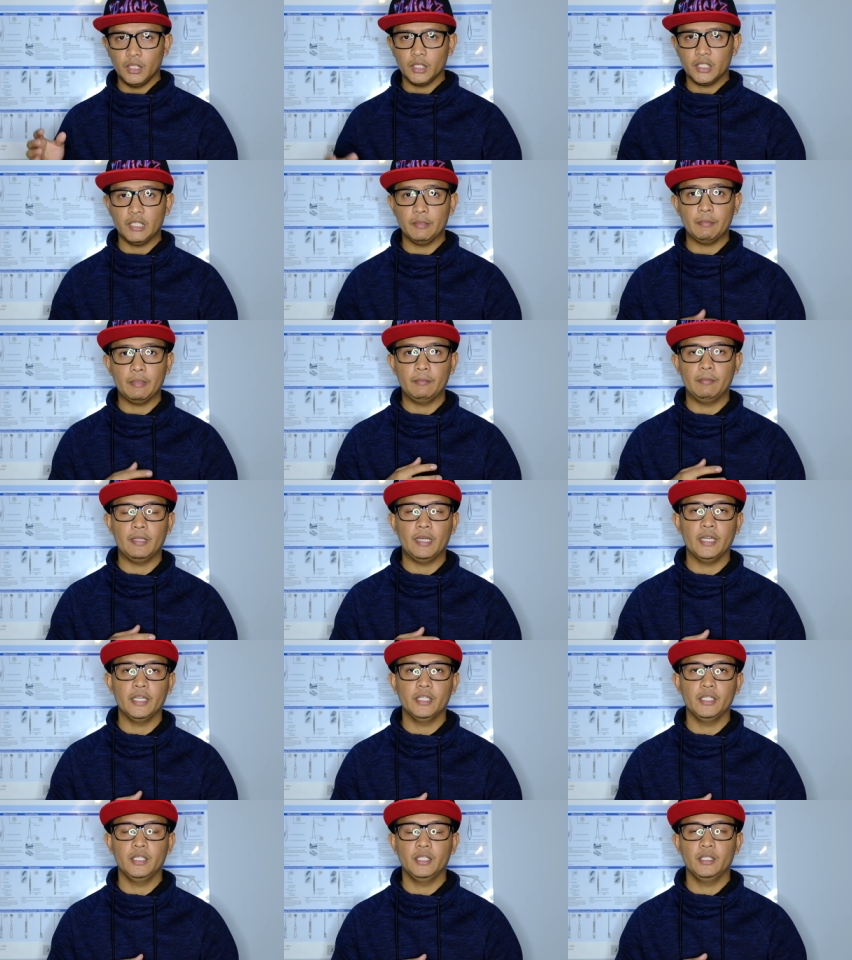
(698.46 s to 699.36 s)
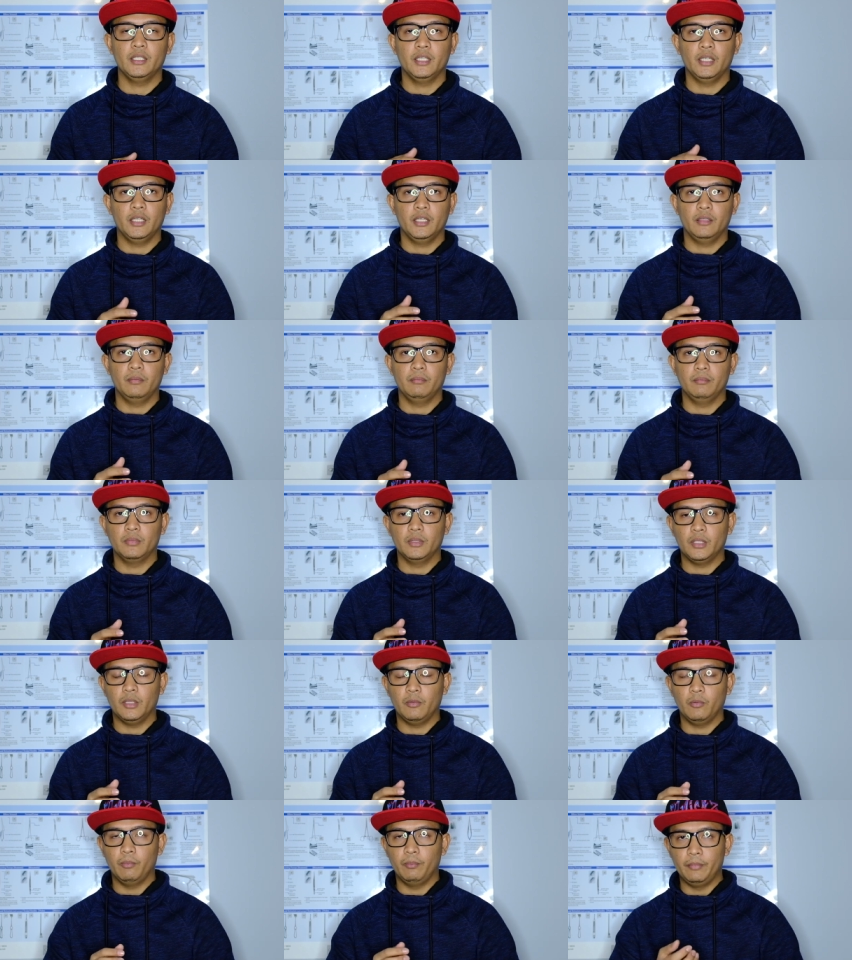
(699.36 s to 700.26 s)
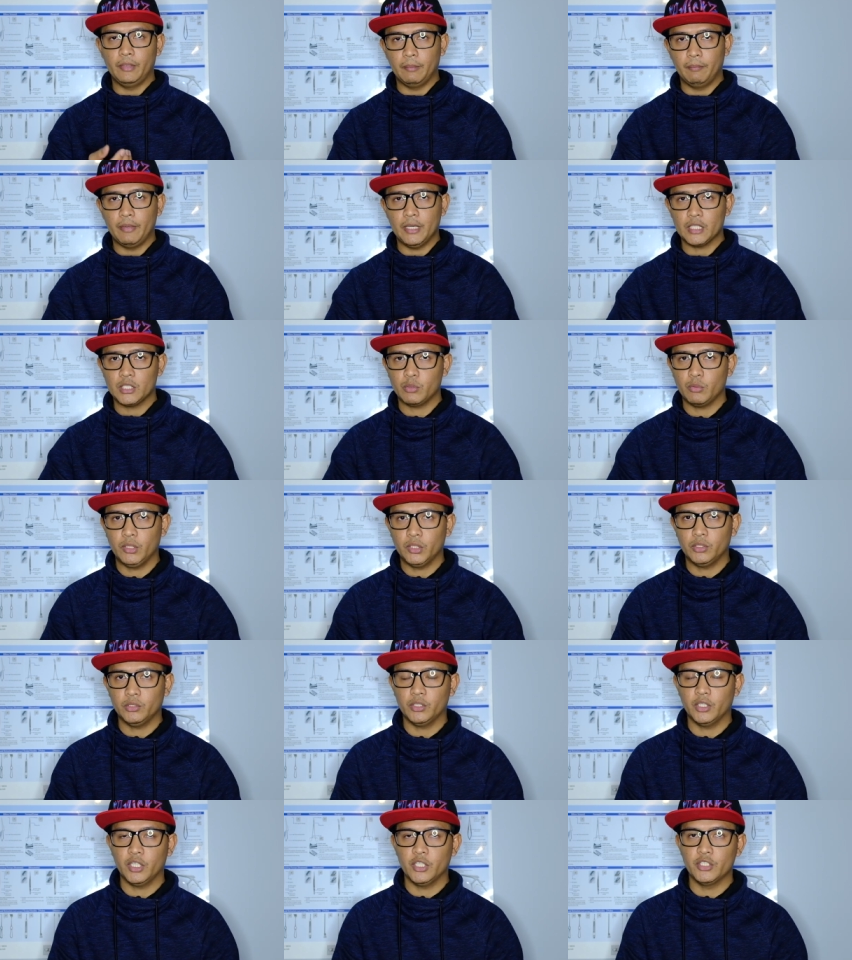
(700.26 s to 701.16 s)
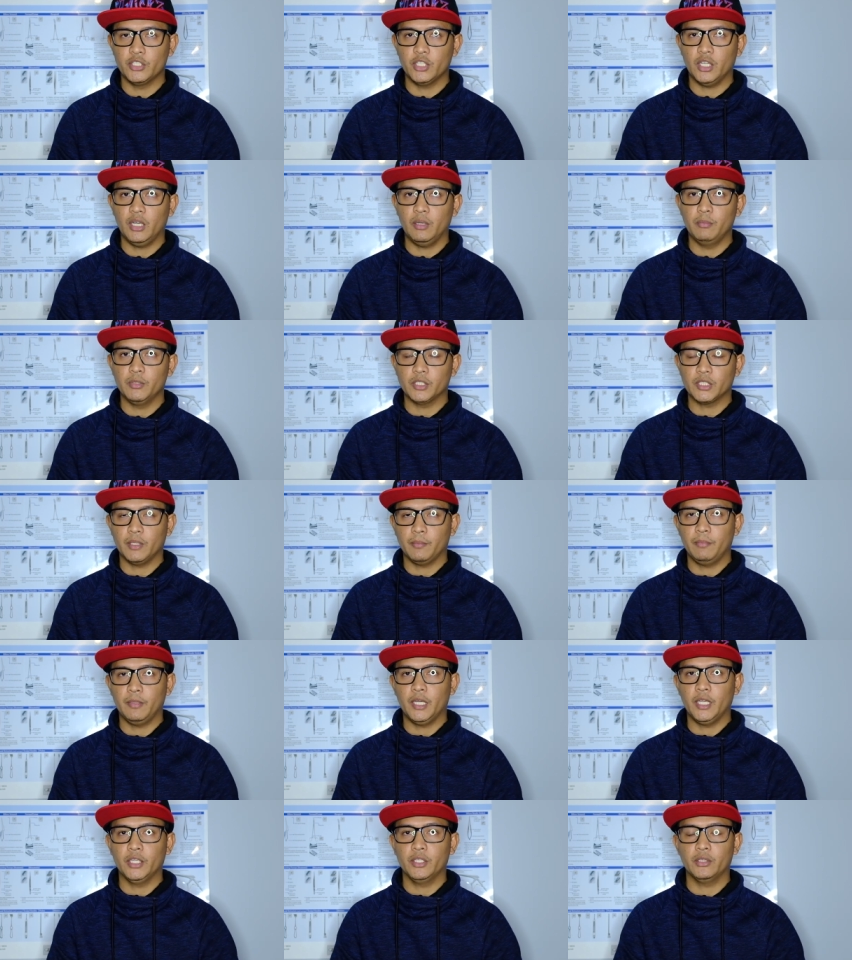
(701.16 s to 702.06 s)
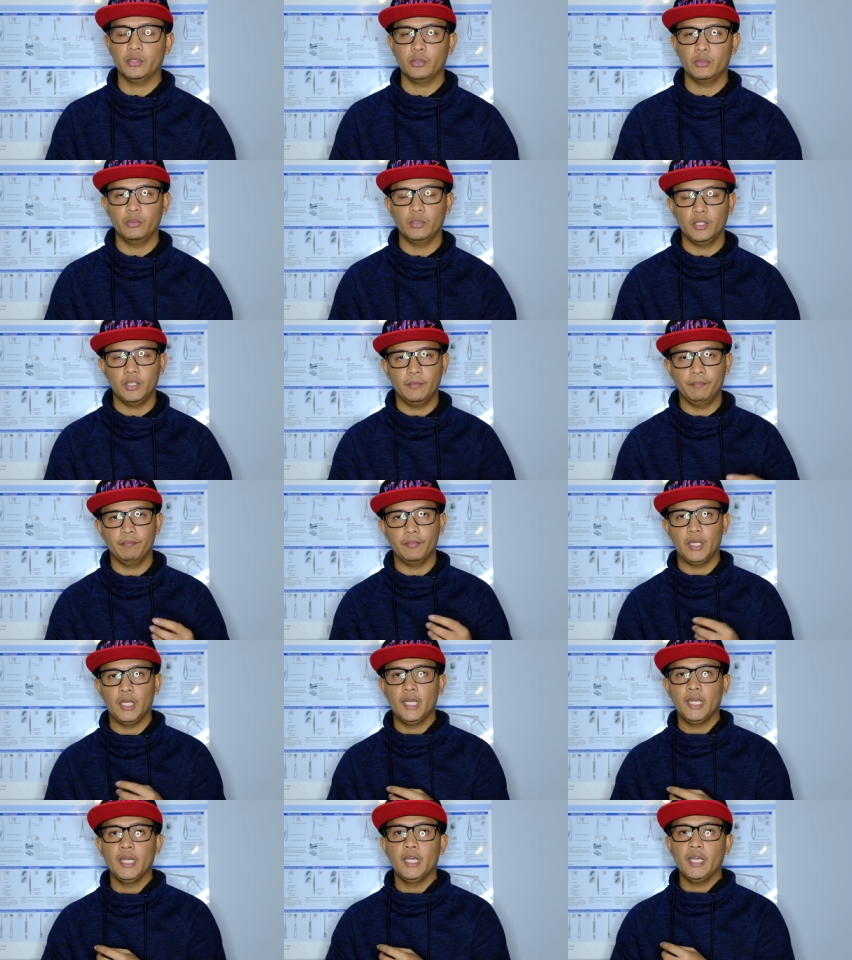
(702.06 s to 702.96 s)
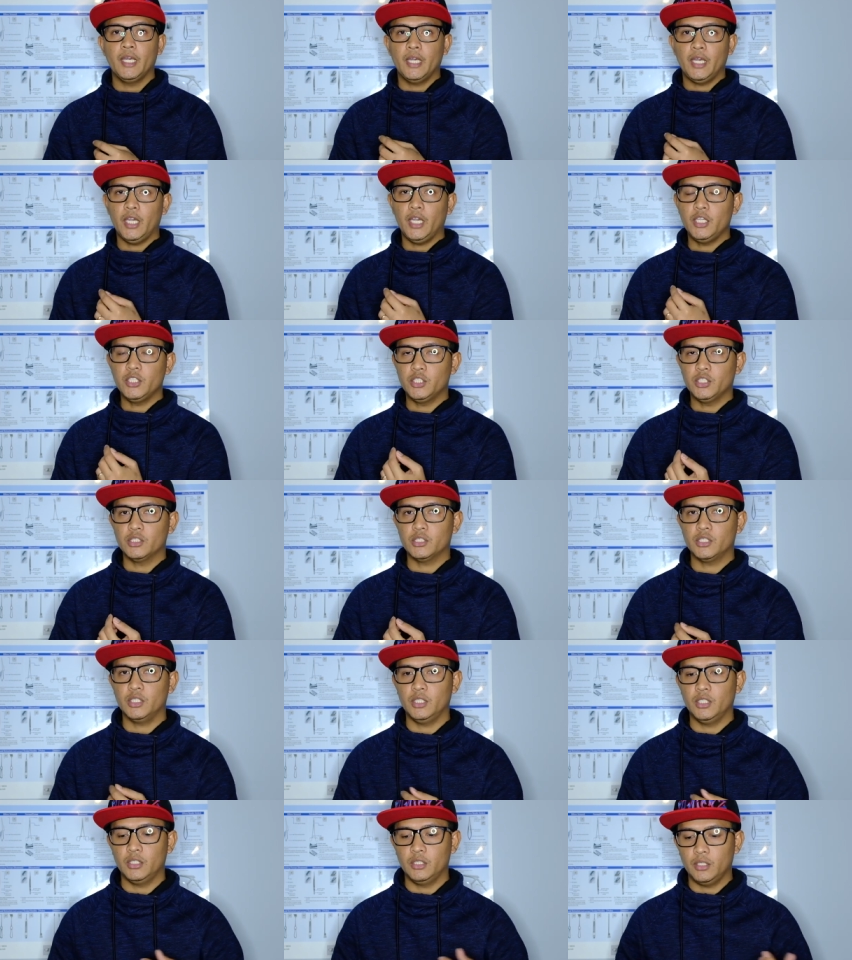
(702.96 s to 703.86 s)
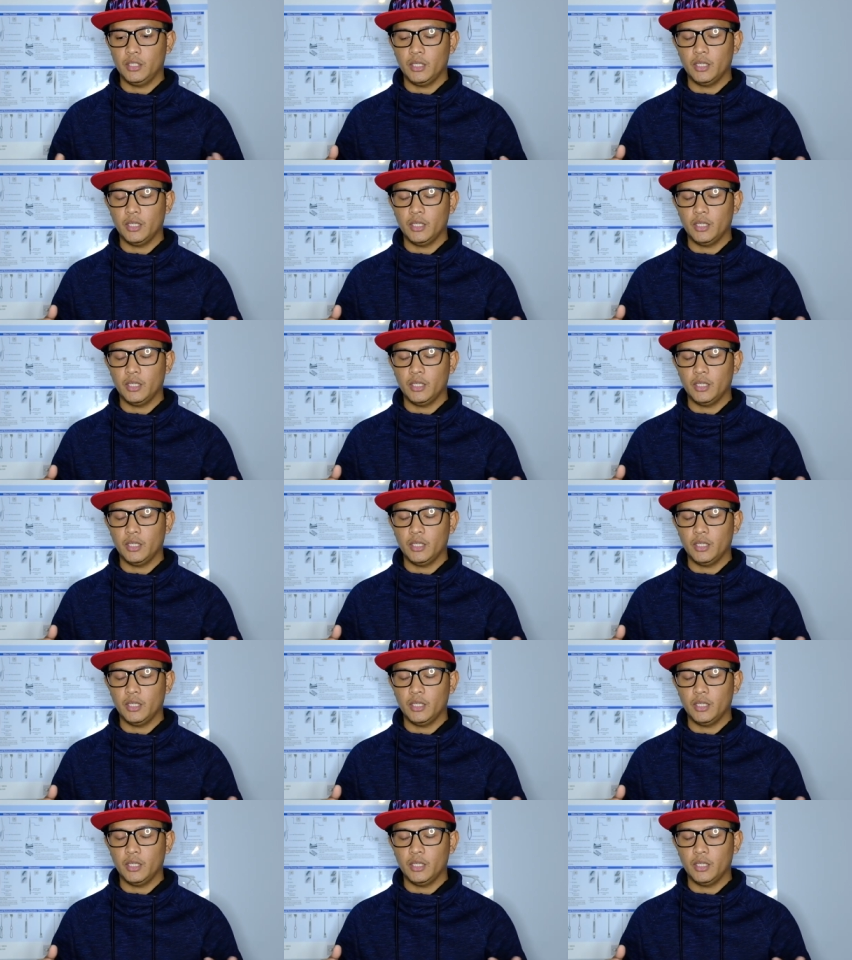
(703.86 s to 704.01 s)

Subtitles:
keep applying, and the best way to get a job is apply through agency.